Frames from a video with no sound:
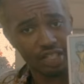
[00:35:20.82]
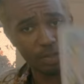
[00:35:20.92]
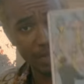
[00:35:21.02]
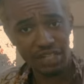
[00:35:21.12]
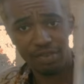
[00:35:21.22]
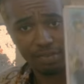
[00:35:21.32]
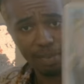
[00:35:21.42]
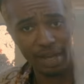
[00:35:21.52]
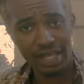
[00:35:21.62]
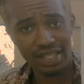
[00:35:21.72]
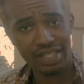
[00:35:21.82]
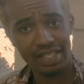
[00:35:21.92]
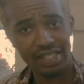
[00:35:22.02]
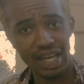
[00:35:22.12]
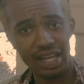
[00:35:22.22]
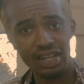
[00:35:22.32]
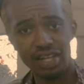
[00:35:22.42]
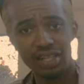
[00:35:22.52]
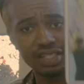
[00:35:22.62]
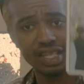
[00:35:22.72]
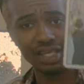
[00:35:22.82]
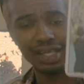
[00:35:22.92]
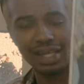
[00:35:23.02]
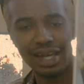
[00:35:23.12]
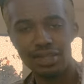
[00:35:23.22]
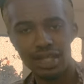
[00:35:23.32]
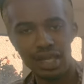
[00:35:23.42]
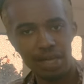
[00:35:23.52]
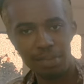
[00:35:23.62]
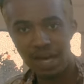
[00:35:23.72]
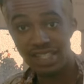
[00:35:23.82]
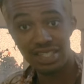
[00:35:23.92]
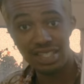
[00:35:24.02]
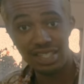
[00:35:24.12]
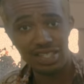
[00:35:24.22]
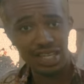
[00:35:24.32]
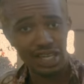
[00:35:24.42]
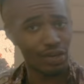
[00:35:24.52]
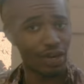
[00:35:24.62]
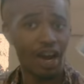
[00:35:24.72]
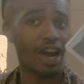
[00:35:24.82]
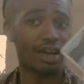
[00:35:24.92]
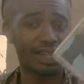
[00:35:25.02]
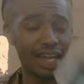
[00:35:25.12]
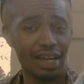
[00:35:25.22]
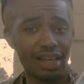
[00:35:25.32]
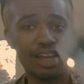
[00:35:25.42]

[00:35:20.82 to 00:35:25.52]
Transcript: especially for my Pisces, yeah? Y'all are stuck in the clouds again, Pisces. It's just like your card, yeah?